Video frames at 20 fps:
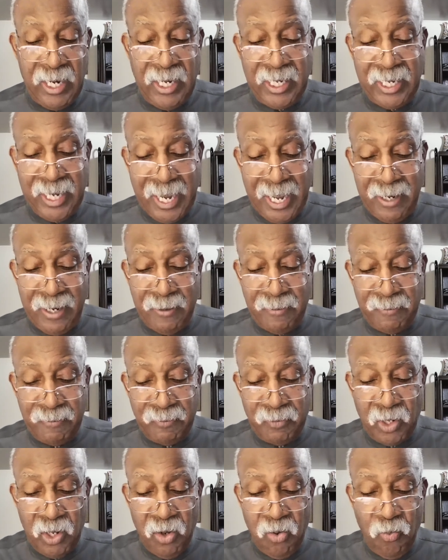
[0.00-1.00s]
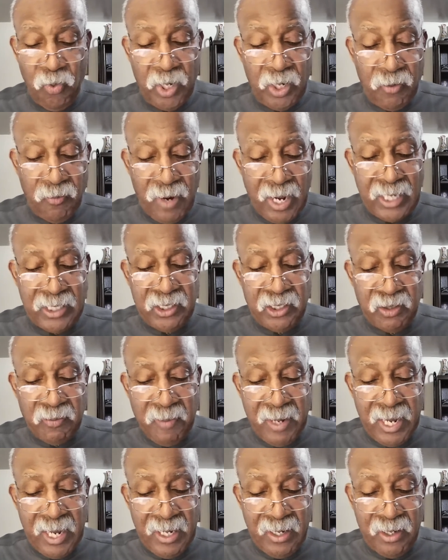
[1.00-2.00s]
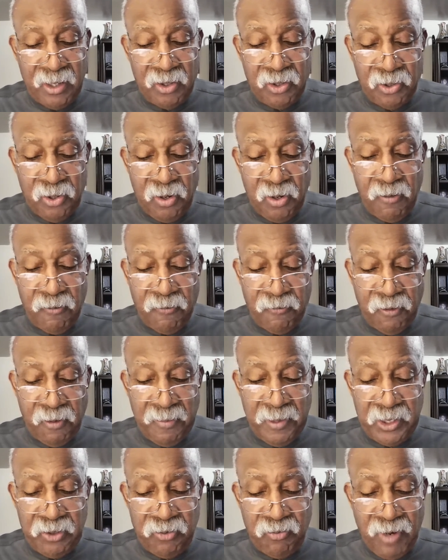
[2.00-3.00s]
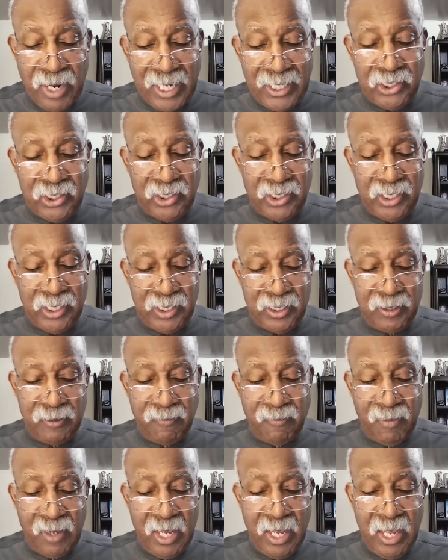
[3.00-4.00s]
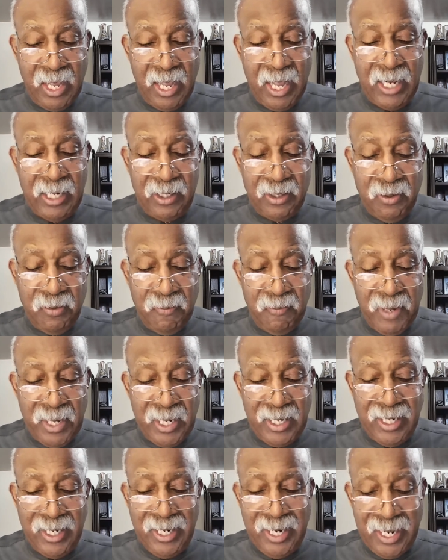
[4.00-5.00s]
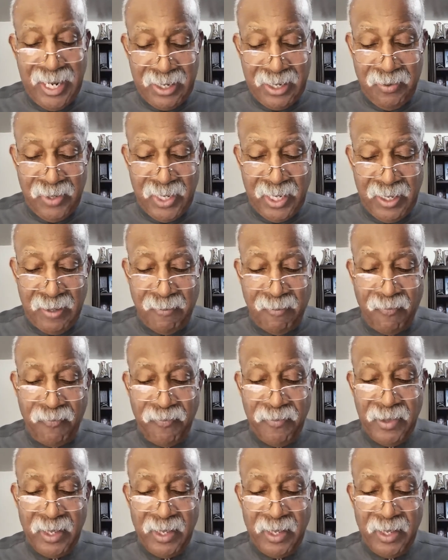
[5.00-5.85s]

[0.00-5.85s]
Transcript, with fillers: And again, when a righteous man doth turn from his righteousness and commit iniquity,